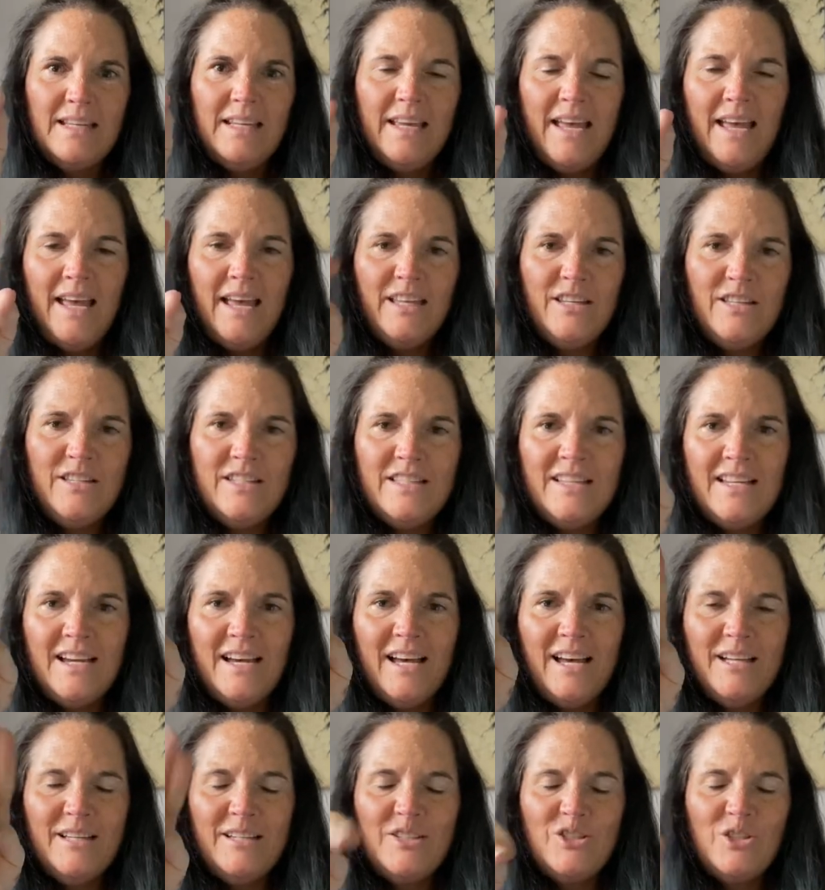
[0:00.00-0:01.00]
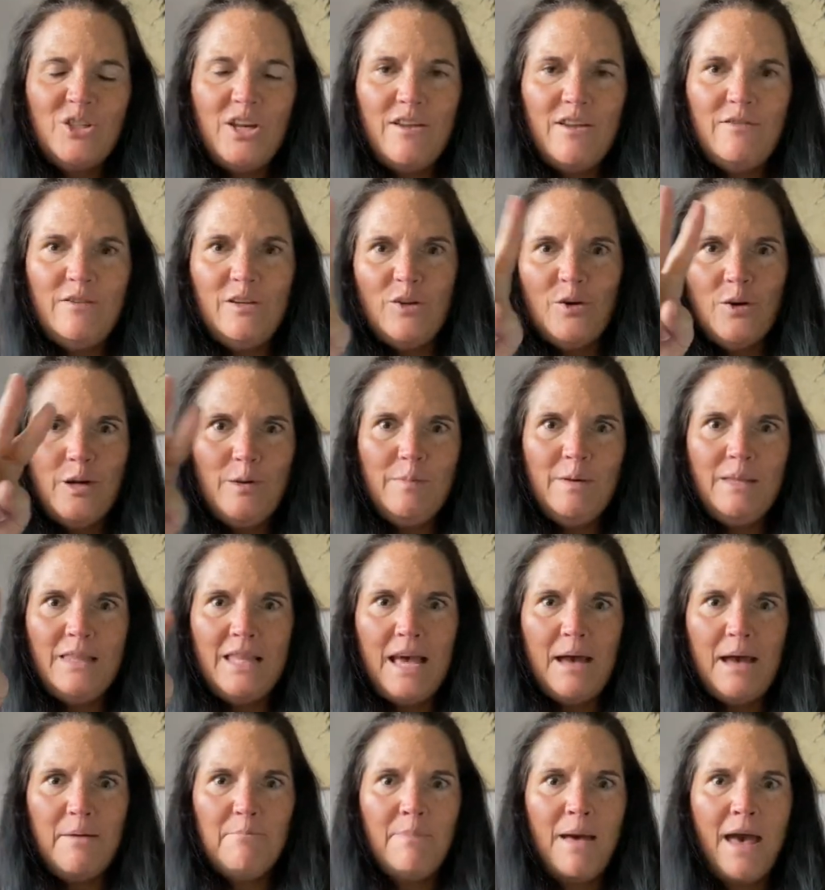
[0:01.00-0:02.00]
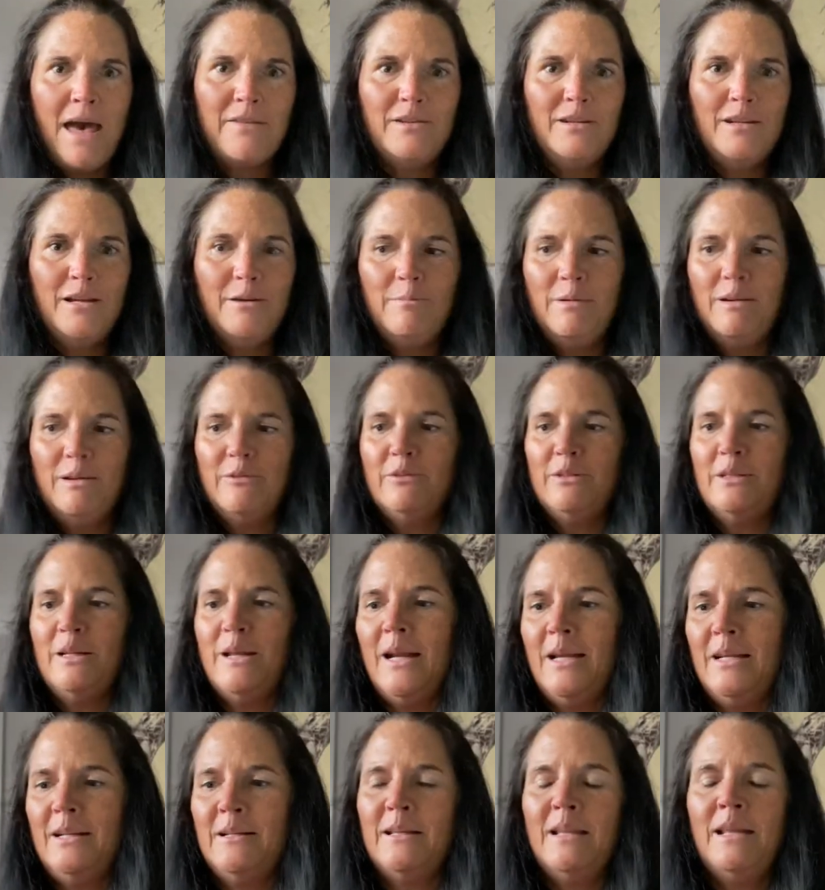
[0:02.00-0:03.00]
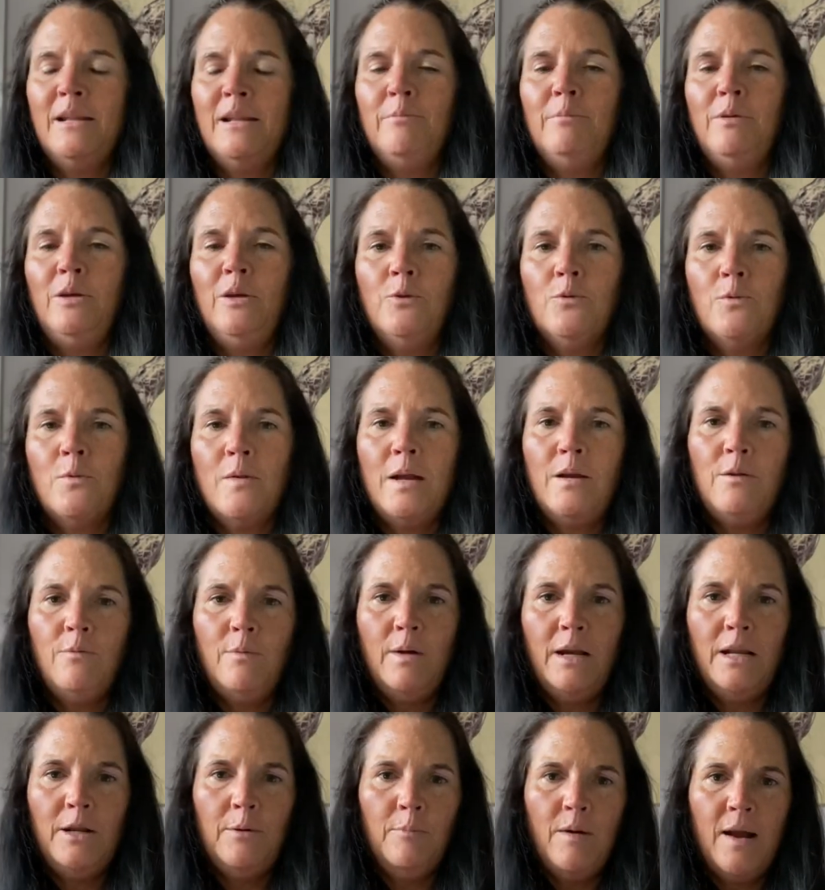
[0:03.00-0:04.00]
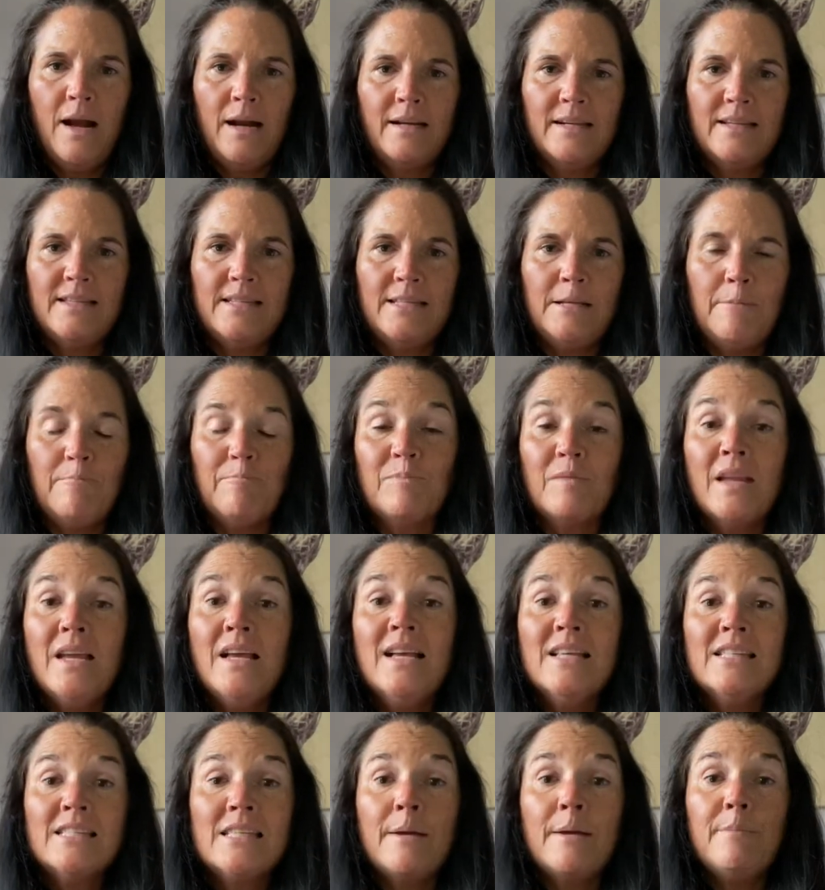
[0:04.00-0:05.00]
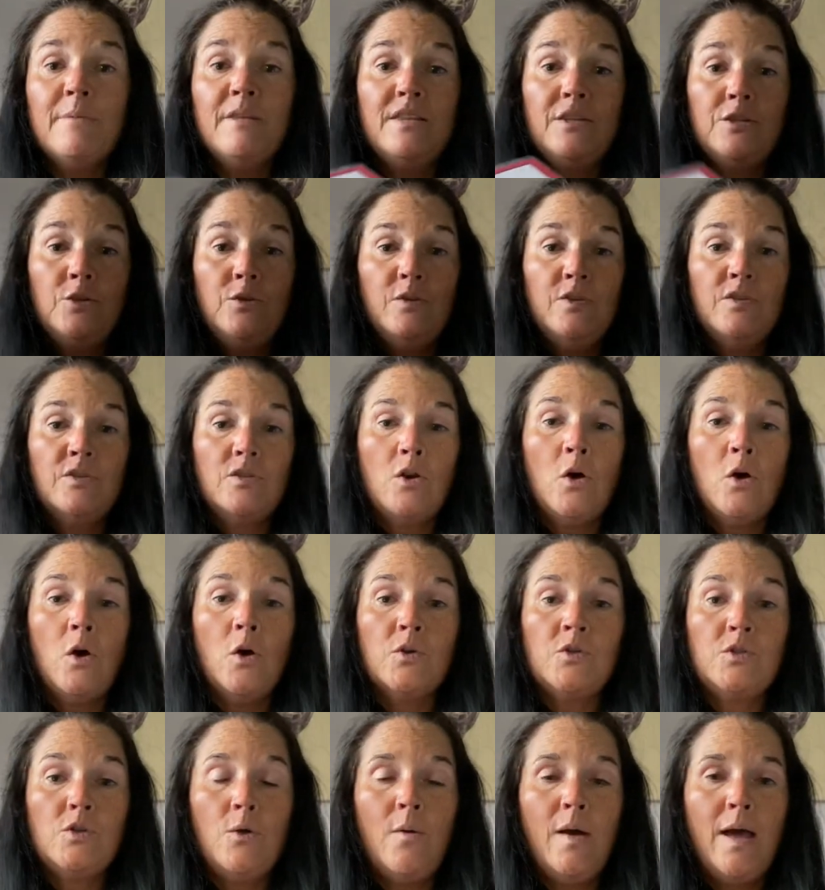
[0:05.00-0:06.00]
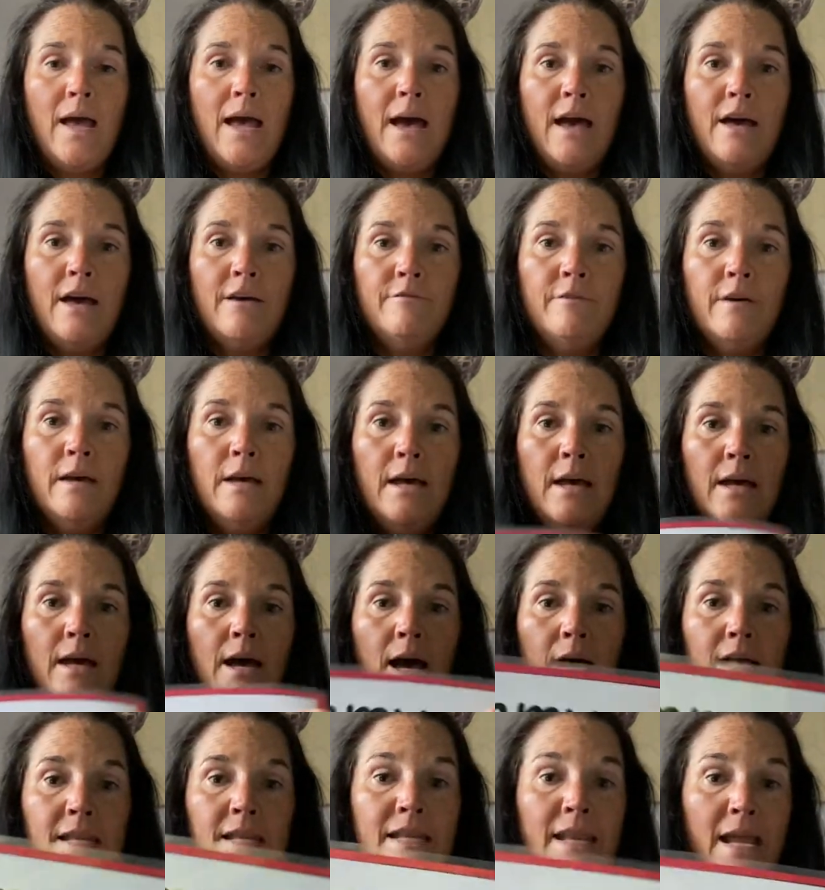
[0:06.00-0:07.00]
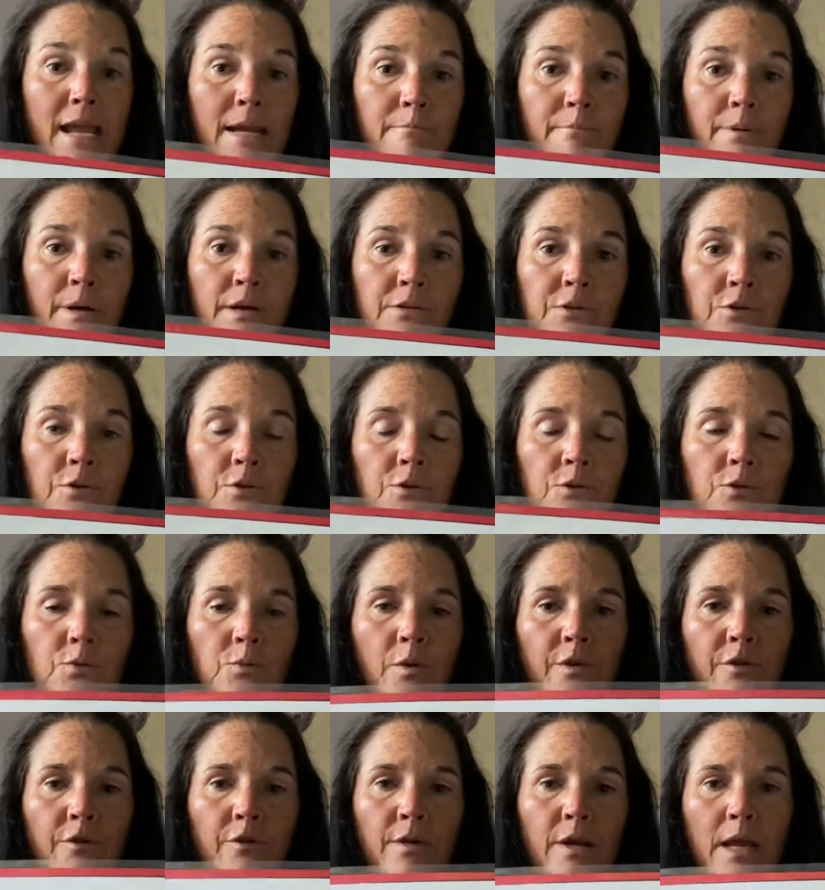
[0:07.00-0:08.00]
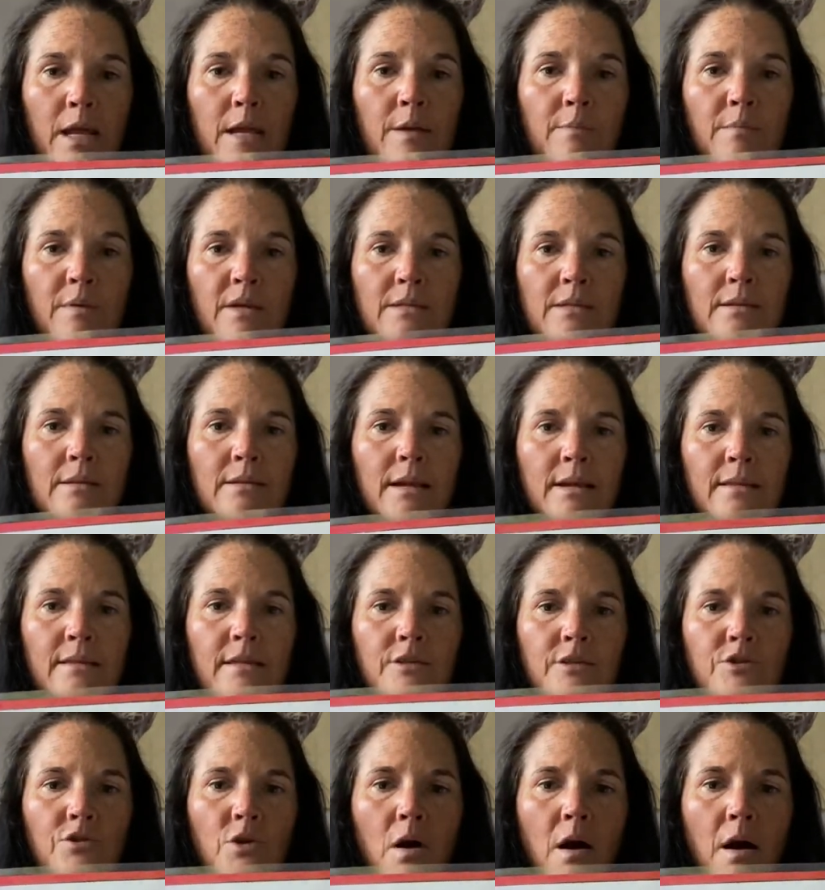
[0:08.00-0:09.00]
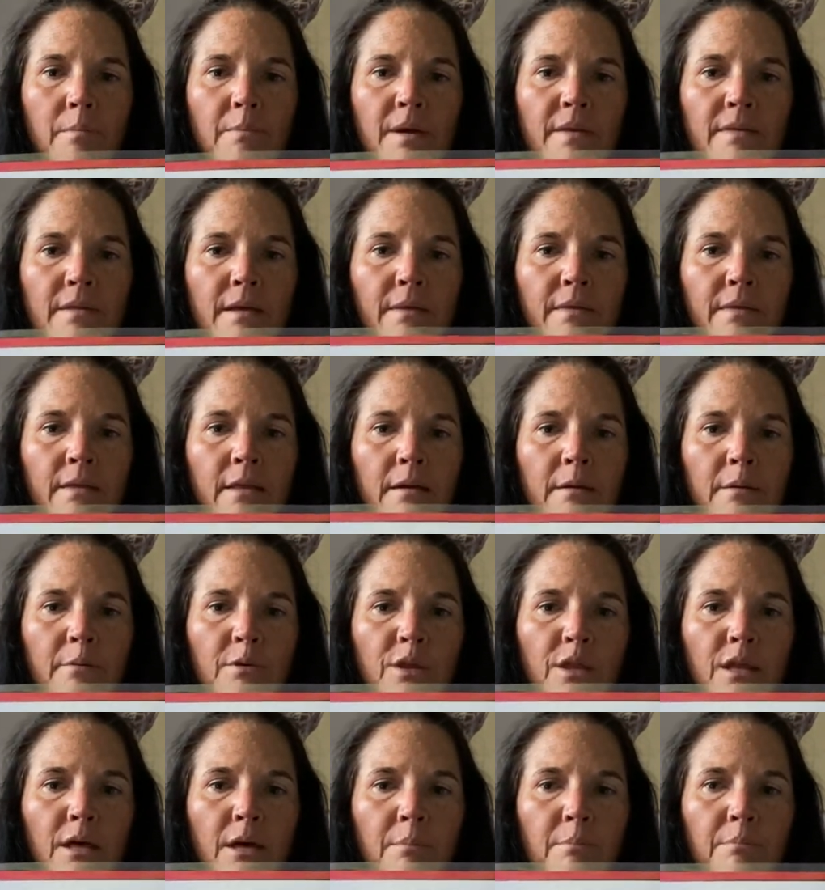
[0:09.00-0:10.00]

and shaving cream in that bathtub every night. That'd be a great way to practice it. Some of the students also have name puzzles where their name is at the top and then the